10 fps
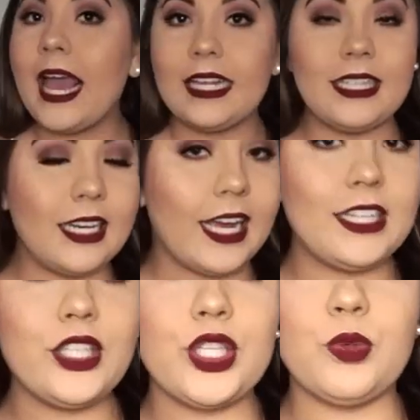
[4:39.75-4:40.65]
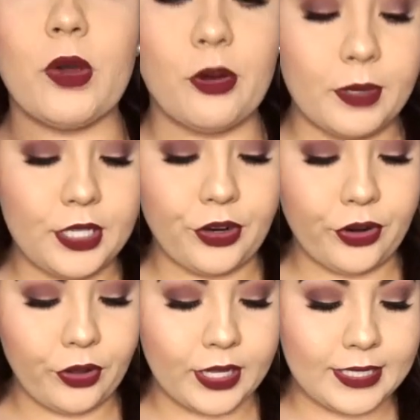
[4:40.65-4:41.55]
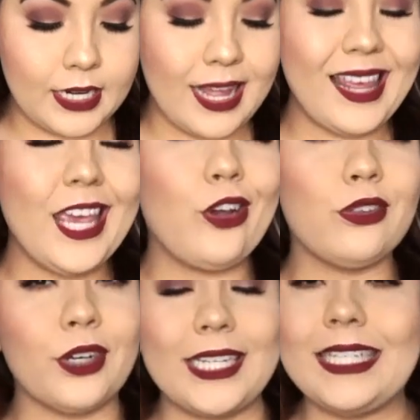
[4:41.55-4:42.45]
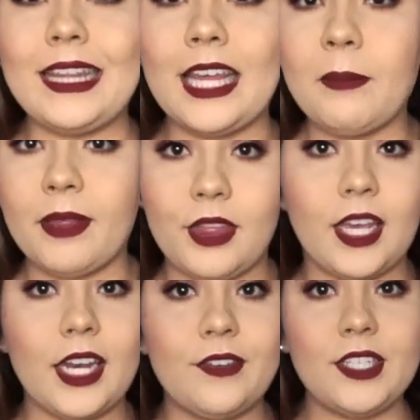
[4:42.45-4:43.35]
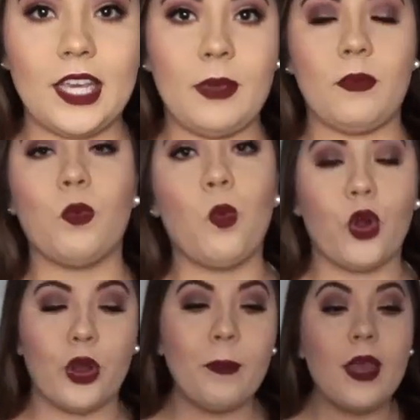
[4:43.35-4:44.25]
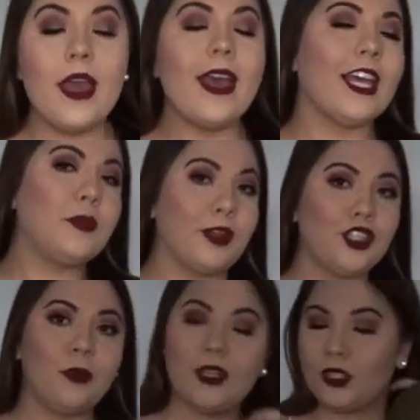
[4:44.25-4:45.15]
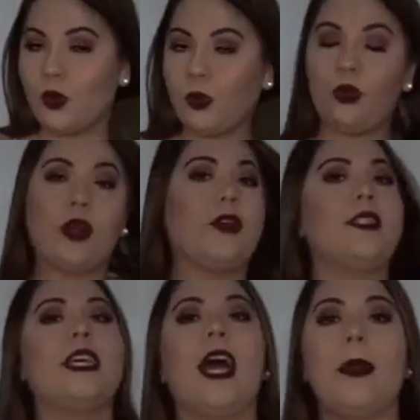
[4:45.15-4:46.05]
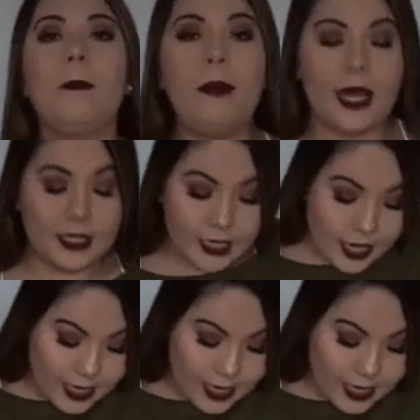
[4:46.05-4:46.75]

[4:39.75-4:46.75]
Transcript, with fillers: It's a nice sweater material. It's not like crazy thick, but thick enough to keep you warm, especially when it's cooler outside. But